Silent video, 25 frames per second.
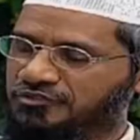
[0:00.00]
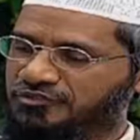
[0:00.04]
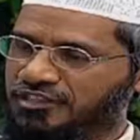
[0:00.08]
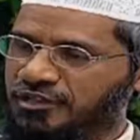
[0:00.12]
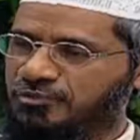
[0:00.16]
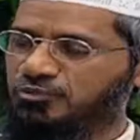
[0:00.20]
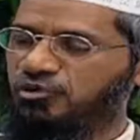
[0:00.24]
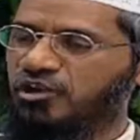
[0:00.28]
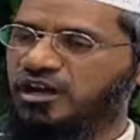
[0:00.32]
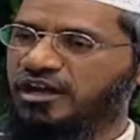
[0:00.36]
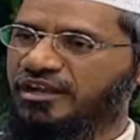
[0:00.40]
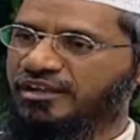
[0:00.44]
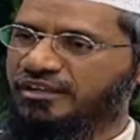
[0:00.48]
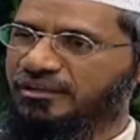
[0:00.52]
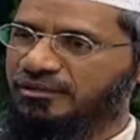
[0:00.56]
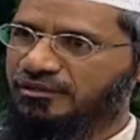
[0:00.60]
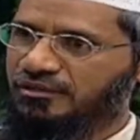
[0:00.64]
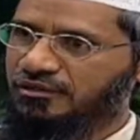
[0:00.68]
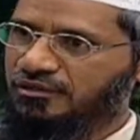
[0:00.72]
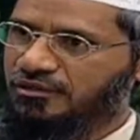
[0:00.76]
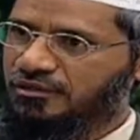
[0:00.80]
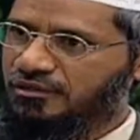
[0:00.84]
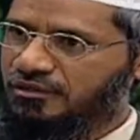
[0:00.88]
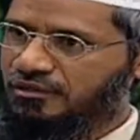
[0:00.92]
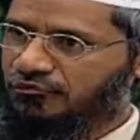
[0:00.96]
Sahih Bukhari,
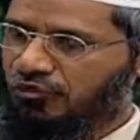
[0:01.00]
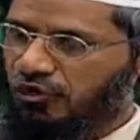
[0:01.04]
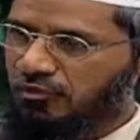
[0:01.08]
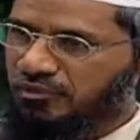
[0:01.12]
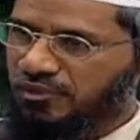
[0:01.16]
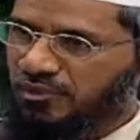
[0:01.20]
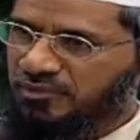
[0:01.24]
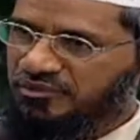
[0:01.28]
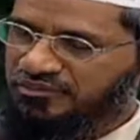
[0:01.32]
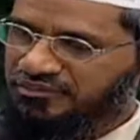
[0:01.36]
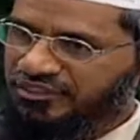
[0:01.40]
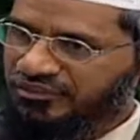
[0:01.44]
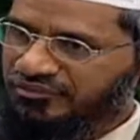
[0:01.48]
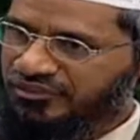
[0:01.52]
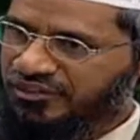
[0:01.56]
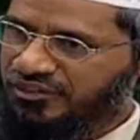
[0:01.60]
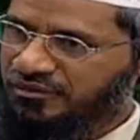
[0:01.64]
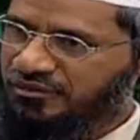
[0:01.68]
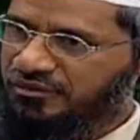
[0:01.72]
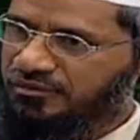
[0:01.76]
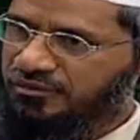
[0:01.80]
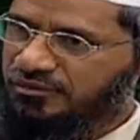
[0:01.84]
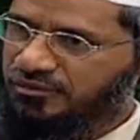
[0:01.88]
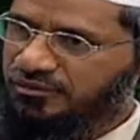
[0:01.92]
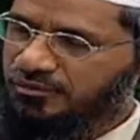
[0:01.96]
volume number 7,
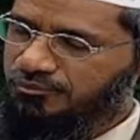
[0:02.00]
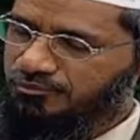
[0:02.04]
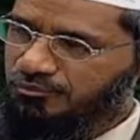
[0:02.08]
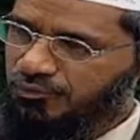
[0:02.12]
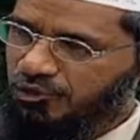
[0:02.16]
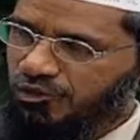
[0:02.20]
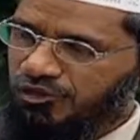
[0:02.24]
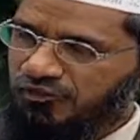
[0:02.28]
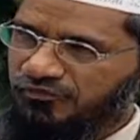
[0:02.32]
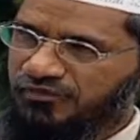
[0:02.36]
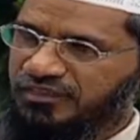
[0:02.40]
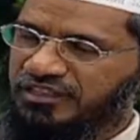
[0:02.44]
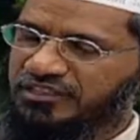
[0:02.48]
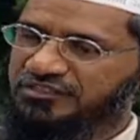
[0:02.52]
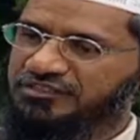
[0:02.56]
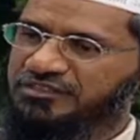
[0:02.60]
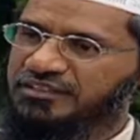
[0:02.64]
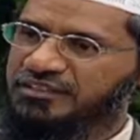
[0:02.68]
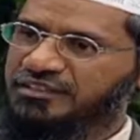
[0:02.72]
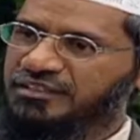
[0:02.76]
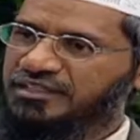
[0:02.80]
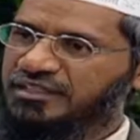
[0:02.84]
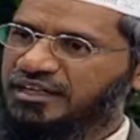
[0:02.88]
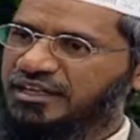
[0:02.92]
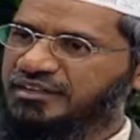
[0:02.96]
book of Death,
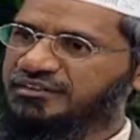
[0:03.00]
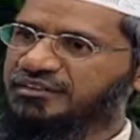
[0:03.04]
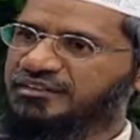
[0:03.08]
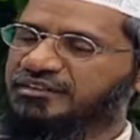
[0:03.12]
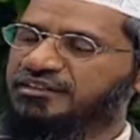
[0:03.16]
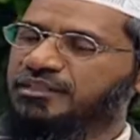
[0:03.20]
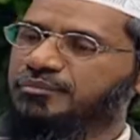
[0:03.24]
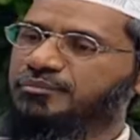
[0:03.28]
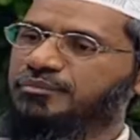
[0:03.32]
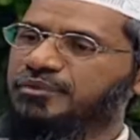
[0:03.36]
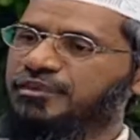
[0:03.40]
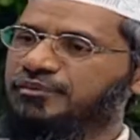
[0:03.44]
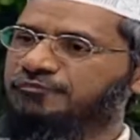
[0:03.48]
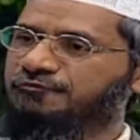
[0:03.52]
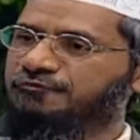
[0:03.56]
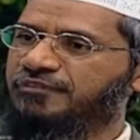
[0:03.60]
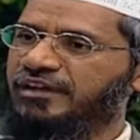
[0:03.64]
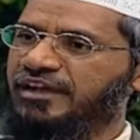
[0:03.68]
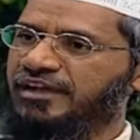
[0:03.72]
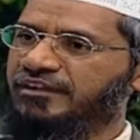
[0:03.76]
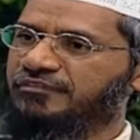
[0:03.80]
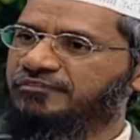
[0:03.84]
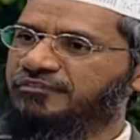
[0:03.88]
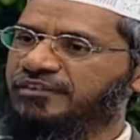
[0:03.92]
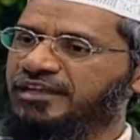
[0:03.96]
hadith number
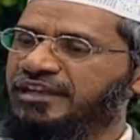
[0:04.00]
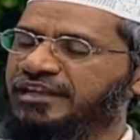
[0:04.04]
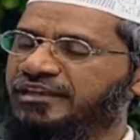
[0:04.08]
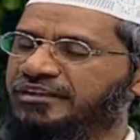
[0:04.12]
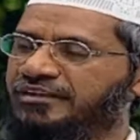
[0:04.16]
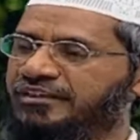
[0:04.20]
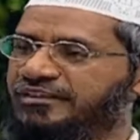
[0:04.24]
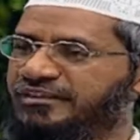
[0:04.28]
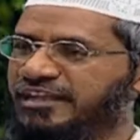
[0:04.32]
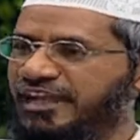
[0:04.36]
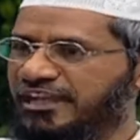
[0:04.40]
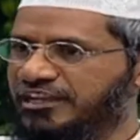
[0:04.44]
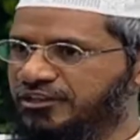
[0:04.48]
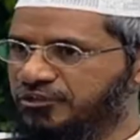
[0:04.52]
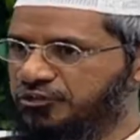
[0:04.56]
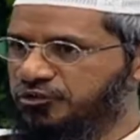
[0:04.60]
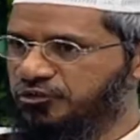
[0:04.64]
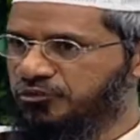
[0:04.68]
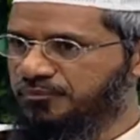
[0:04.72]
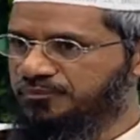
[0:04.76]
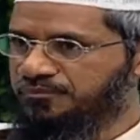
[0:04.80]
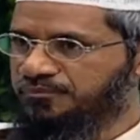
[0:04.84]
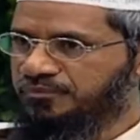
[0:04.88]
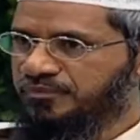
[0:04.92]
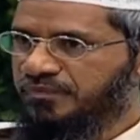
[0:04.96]

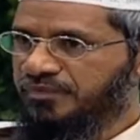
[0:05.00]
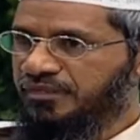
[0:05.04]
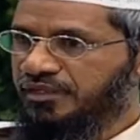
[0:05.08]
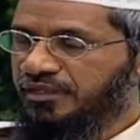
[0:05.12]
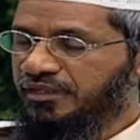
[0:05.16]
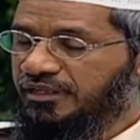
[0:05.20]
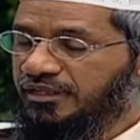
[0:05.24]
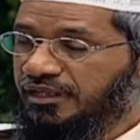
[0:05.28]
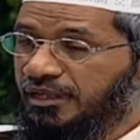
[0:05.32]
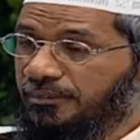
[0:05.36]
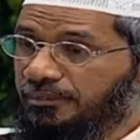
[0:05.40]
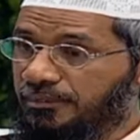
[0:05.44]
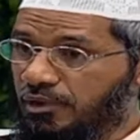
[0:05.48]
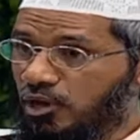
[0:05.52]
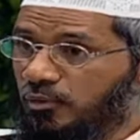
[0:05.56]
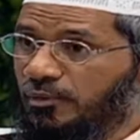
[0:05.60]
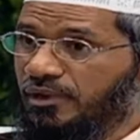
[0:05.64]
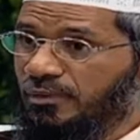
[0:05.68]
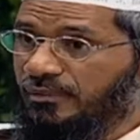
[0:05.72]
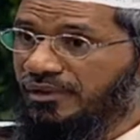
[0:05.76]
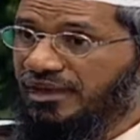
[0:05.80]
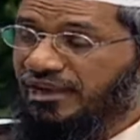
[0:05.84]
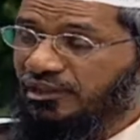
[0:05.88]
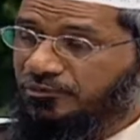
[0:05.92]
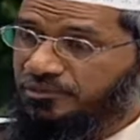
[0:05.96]
5892. Ibn Umar,
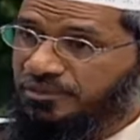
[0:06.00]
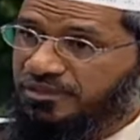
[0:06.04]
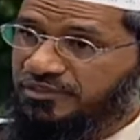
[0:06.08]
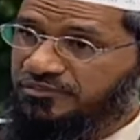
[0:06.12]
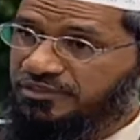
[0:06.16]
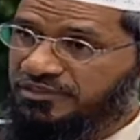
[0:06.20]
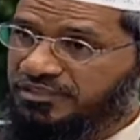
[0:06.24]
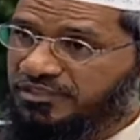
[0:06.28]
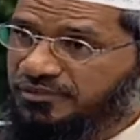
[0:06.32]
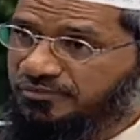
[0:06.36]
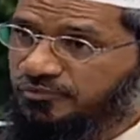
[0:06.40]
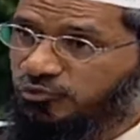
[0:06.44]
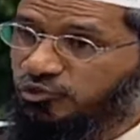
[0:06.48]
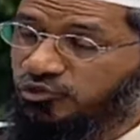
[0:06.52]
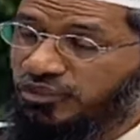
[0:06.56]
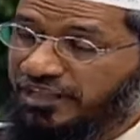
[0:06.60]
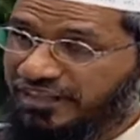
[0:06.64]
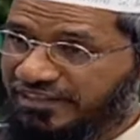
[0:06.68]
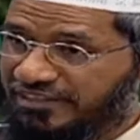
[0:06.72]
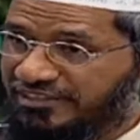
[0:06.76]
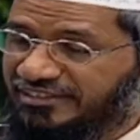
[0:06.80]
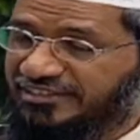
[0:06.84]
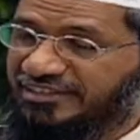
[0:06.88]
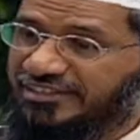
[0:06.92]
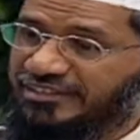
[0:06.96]
may Allah be pleased with him, who
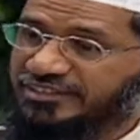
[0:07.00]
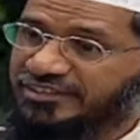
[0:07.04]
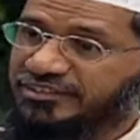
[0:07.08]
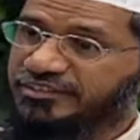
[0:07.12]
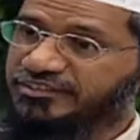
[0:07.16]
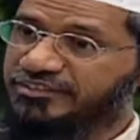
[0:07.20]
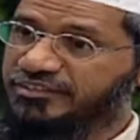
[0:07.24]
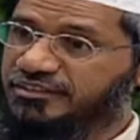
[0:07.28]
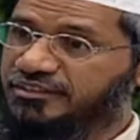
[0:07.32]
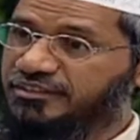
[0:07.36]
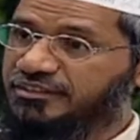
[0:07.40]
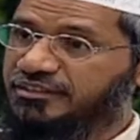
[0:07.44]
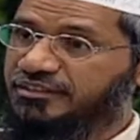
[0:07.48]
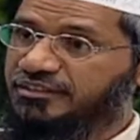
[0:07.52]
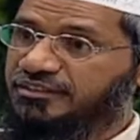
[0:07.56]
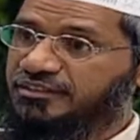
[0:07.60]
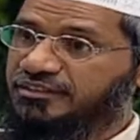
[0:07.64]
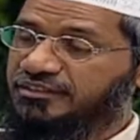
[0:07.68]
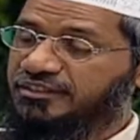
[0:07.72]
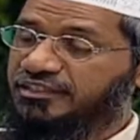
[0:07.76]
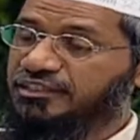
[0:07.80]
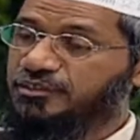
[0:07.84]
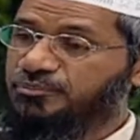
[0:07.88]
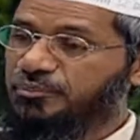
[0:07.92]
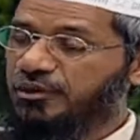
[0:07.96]
narrated the hadith,
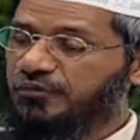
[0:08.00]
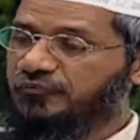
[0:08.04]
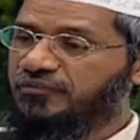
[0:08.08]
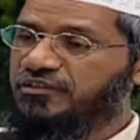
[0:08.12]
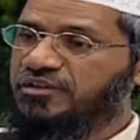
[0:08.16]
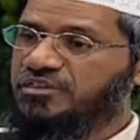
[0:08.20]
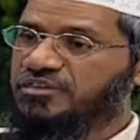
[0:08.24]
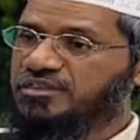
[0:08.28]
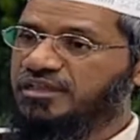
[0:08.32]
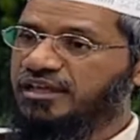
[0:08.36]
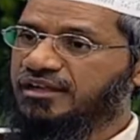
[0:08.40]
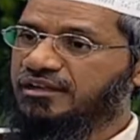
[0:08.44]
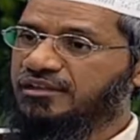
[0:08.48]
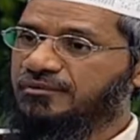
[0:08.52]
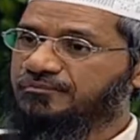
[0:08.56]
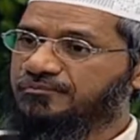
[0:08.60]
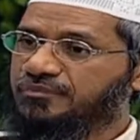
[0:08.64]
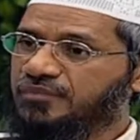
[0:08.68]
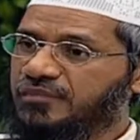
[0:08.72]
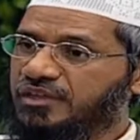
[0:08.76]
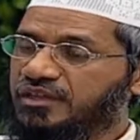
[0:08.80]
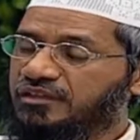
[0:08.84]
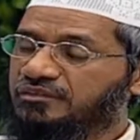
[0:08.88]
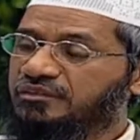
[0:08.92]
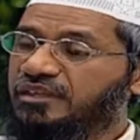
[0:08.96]
that the Prophet said
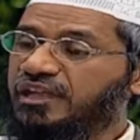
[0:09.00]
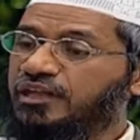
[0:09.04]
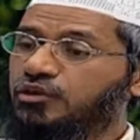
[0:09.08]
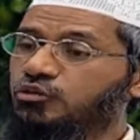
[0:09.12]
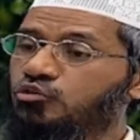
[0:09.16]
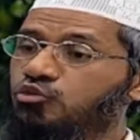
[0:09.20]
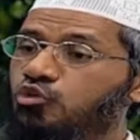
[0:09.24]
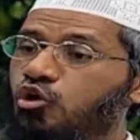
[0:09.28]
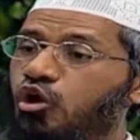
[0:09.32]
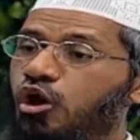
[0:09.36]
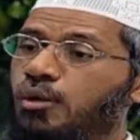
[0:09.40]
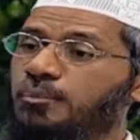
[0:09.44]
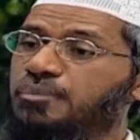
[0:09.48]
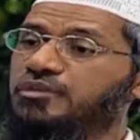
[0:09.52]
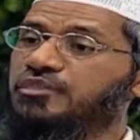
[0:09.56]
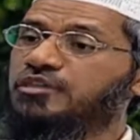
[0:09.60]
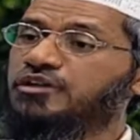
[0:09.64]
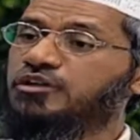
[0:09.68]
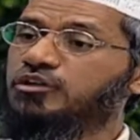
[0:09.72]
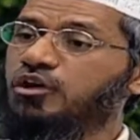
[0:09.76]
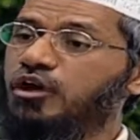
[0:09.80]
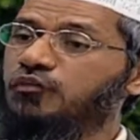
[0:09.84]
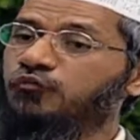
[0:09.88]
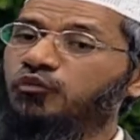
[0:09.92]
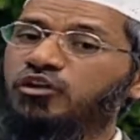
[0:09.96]
that do
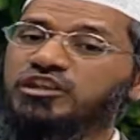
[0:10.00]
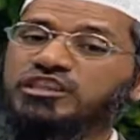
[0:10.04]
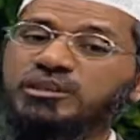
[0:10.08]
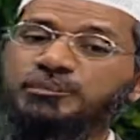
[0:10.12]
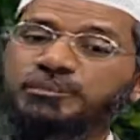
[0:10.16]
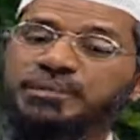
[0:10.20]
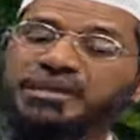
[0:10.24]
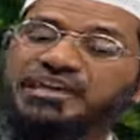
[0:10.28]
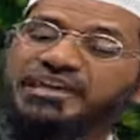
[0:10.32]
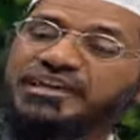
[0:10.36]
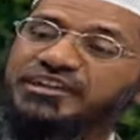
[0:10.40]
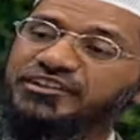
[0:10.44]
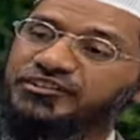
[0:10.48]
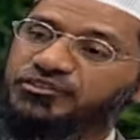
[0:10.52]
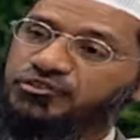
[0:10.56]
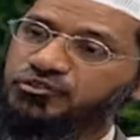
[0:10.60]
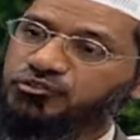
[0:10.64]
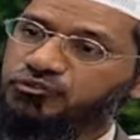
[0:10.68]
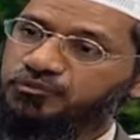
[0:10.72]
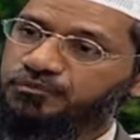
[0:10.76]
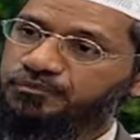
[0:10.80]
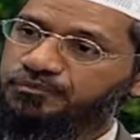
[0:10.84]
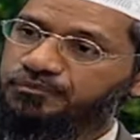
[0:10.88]
opposite of what the pagans do.